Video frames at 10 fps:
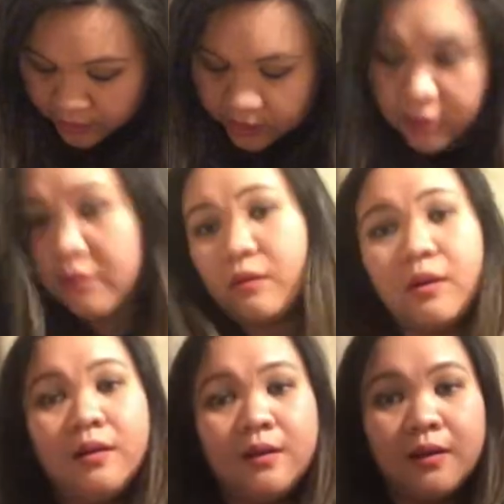little
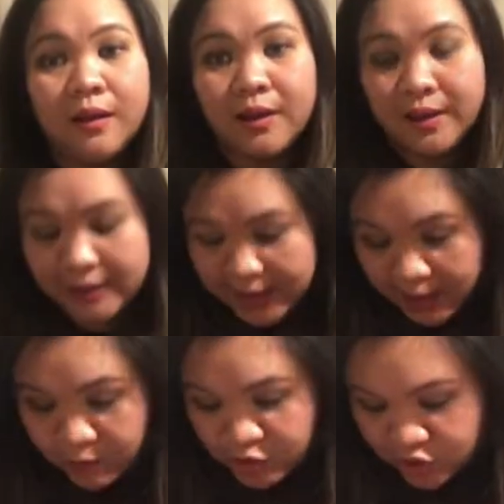
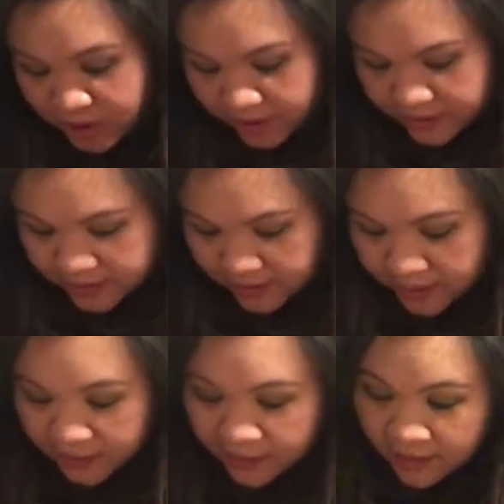thingamajigs
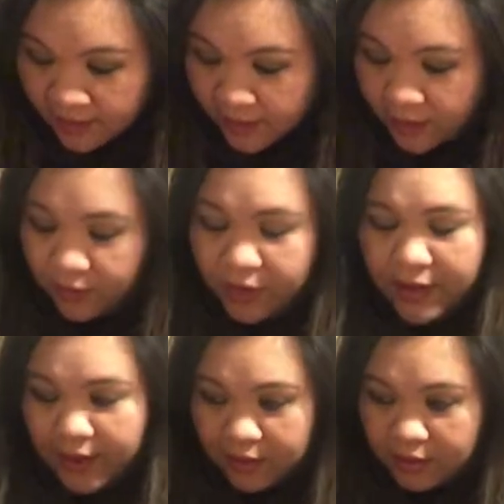in, or
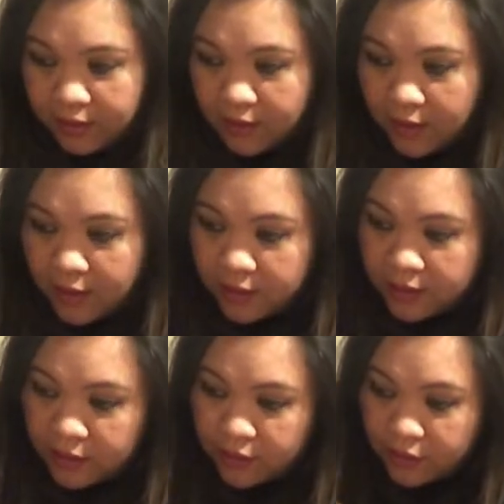like
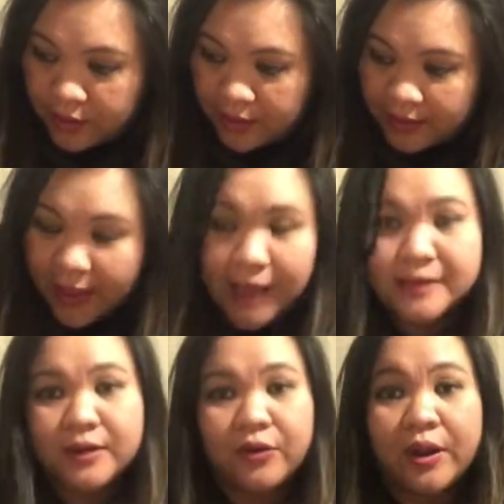little
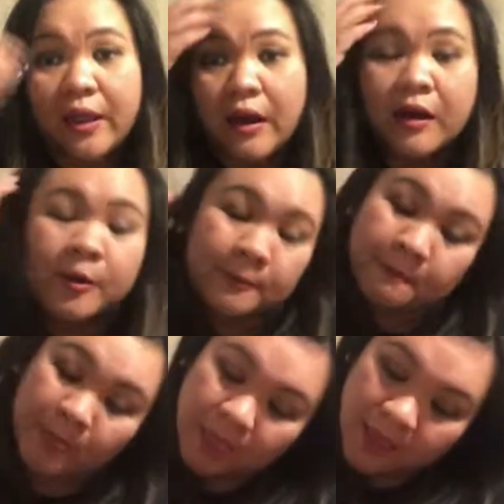knickknacks here and there.
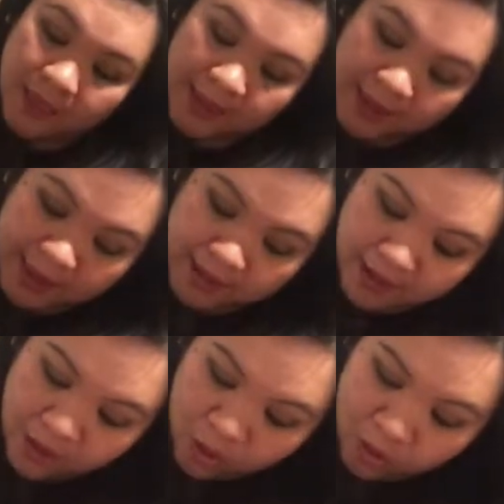And
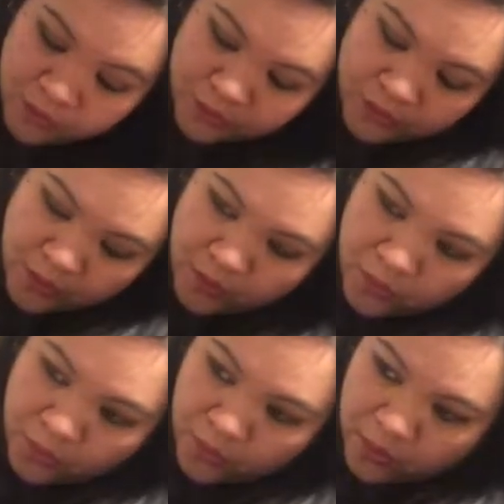it
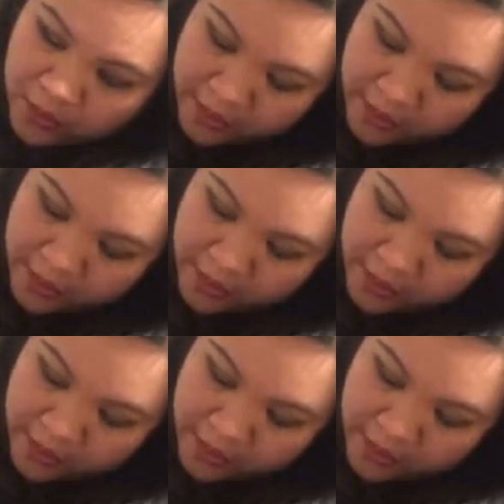also